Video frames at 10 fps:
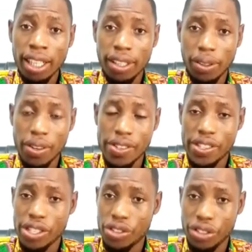The course
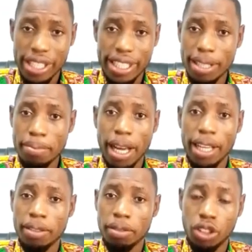strengthened
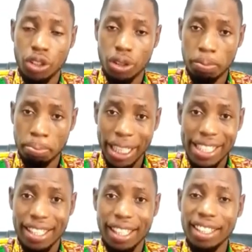my
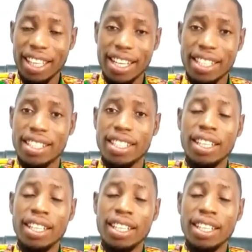practical and